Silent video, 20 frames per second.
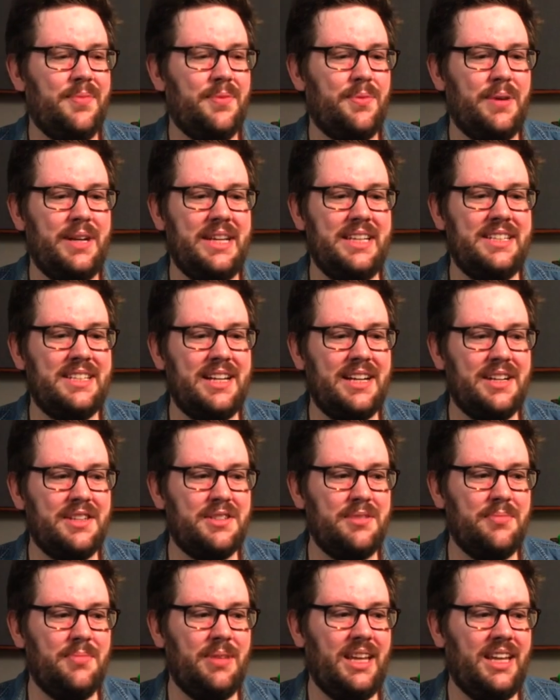When he sent it
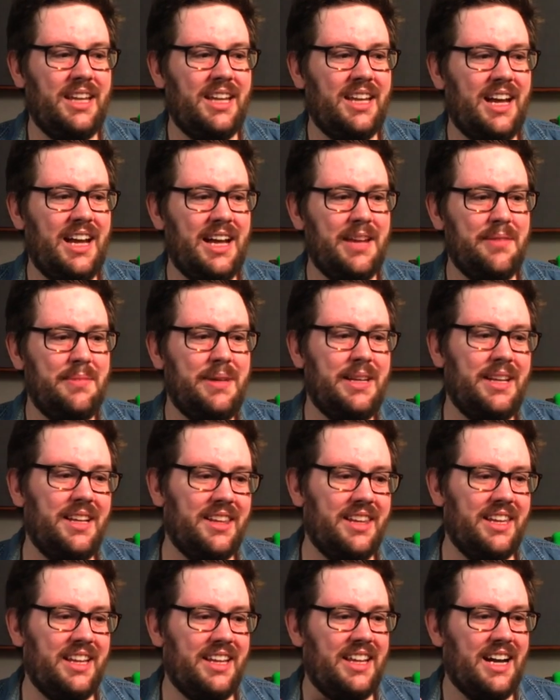to me, I
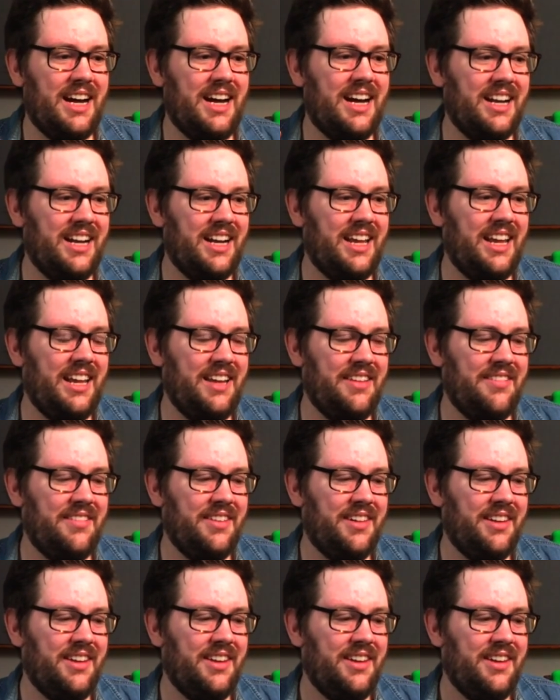immediately got a
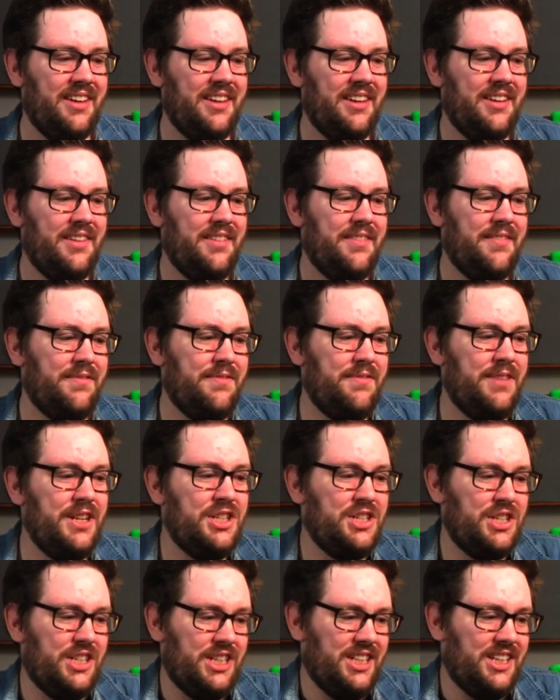
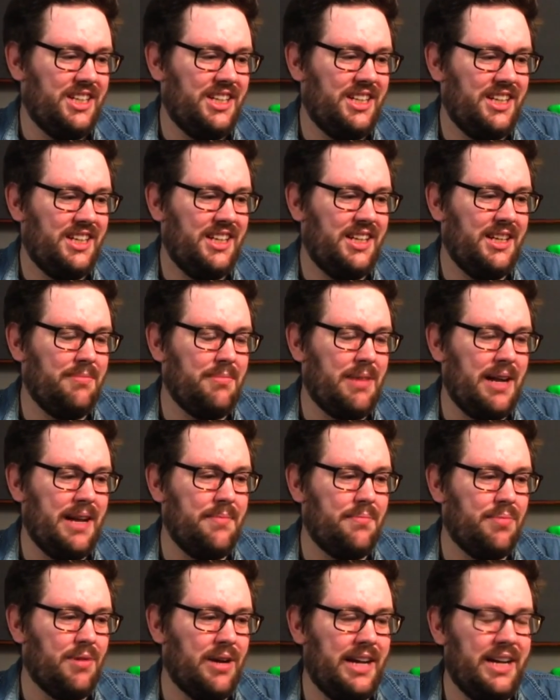vision in my
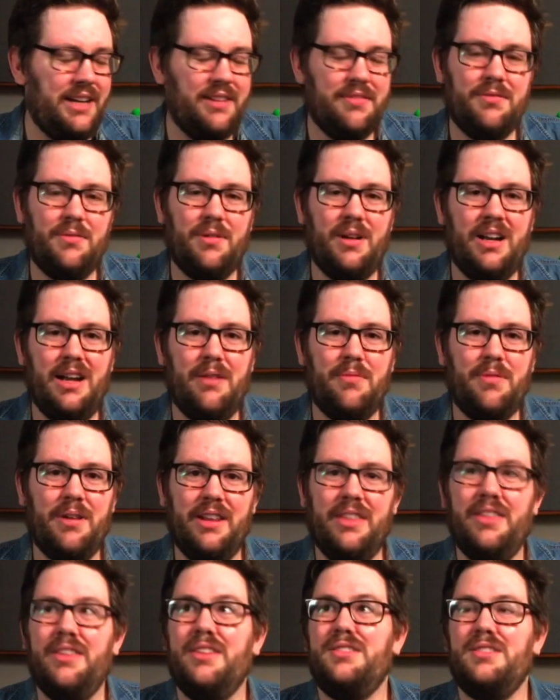brain of what I
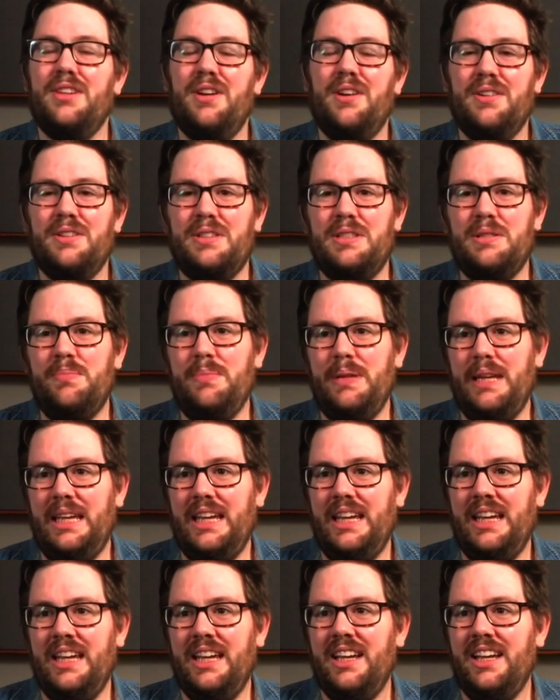wanted the song to
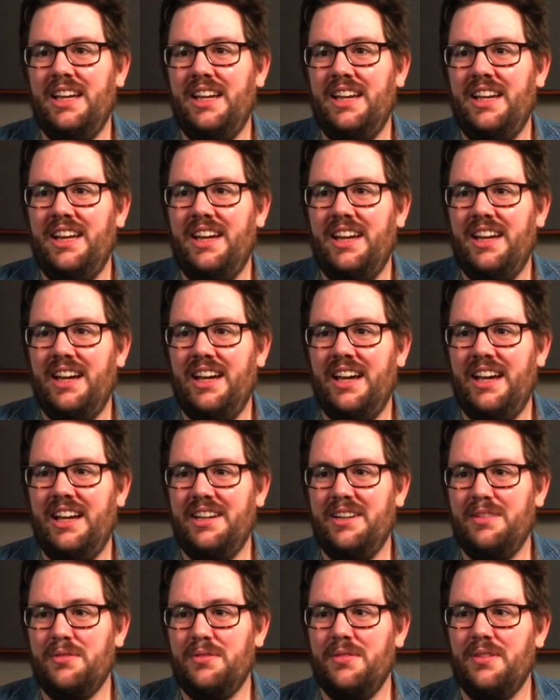be,
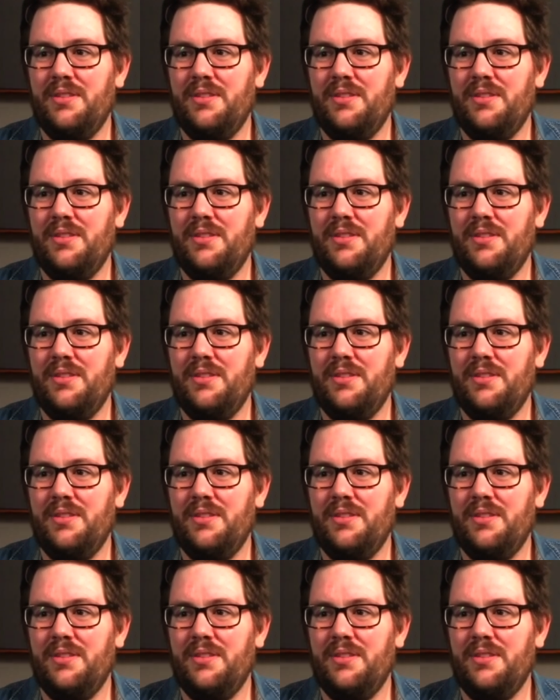and